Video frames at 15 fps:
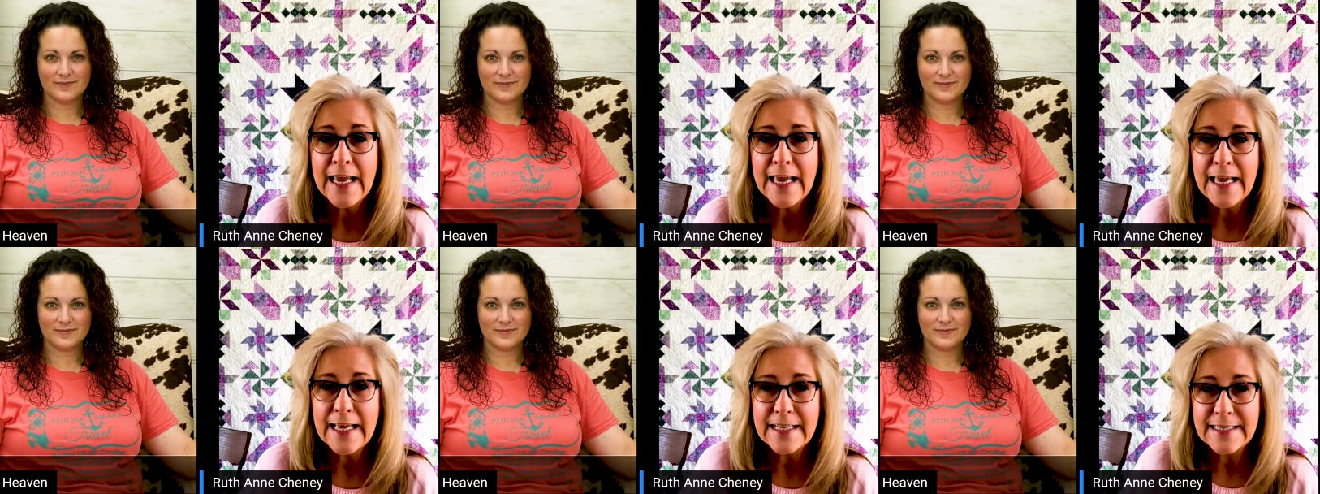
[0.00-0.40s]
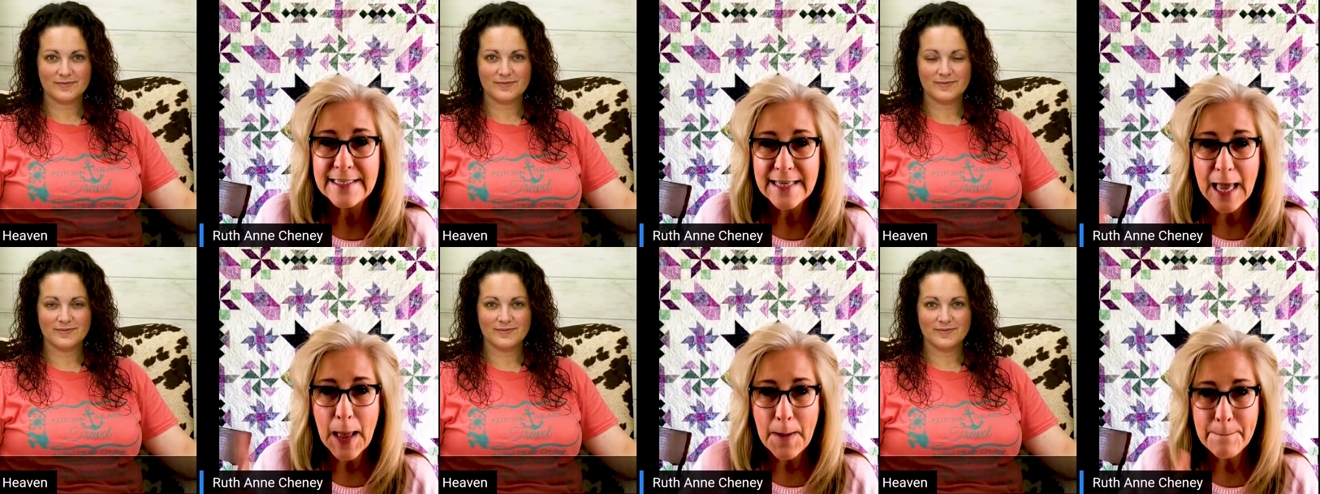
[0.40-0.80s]

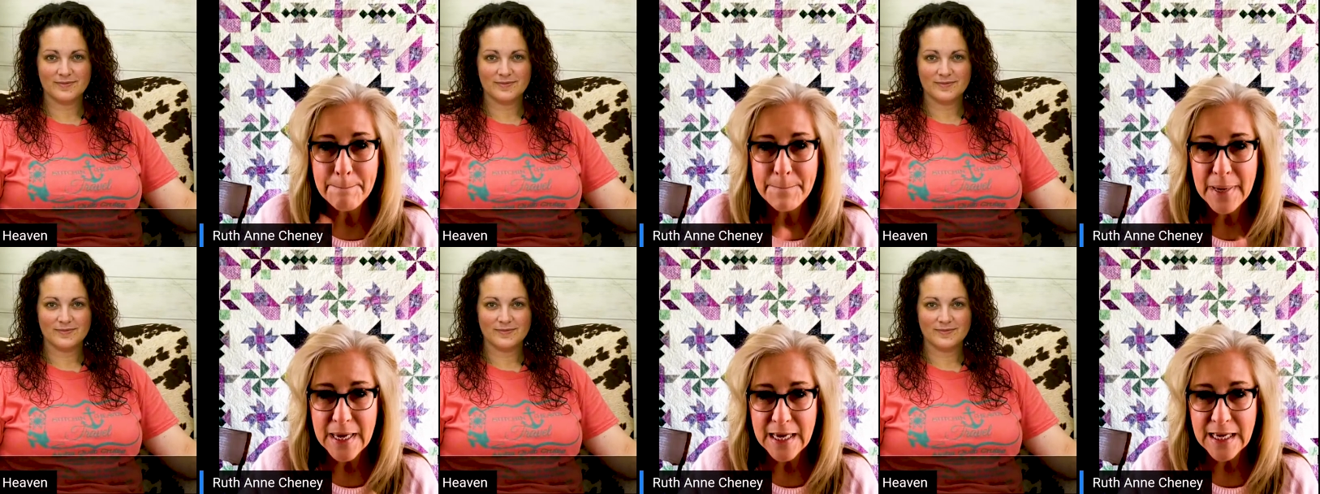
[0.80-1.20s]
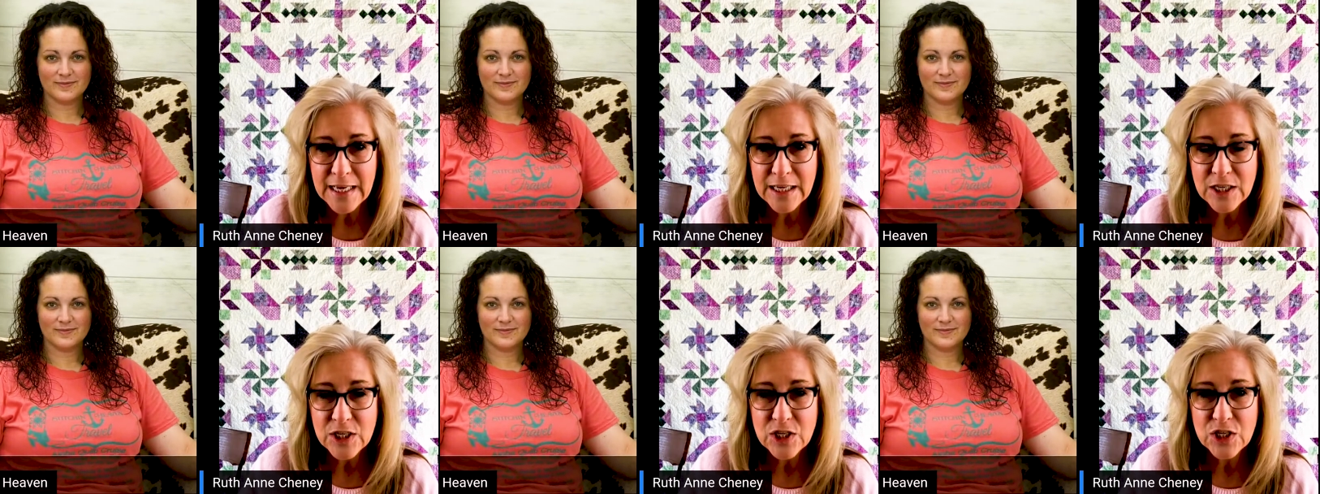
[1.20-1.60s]
Speaker 1: it's a
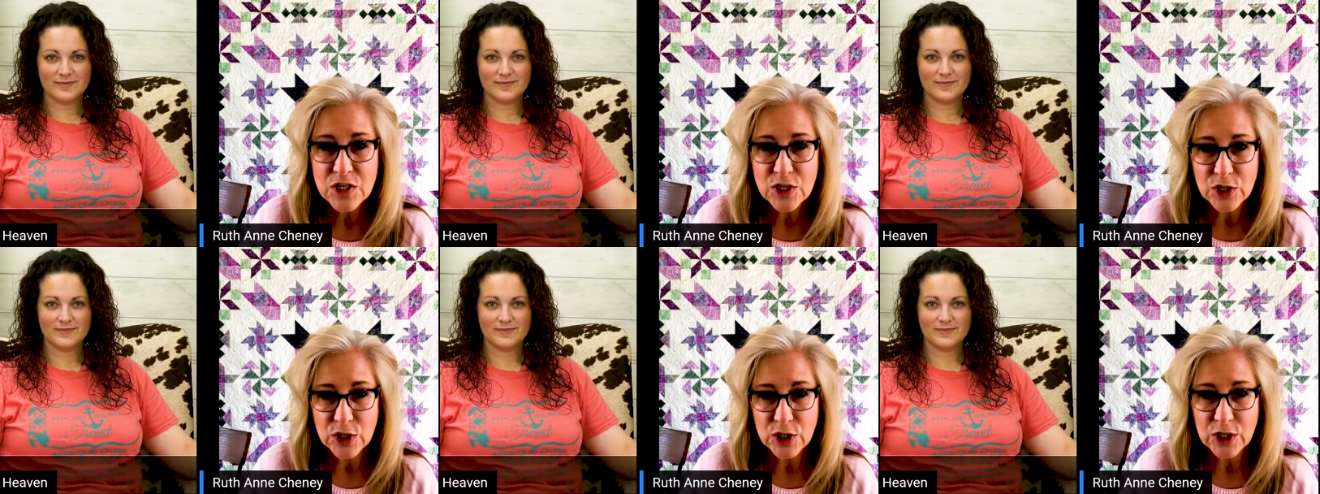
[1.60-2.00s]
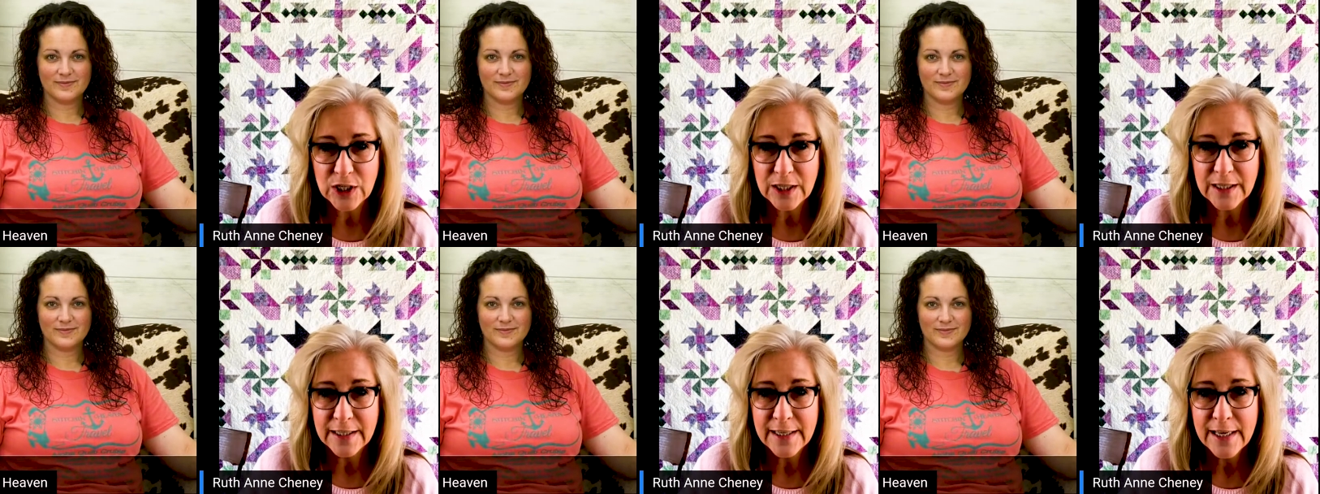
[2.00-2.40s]
big circle.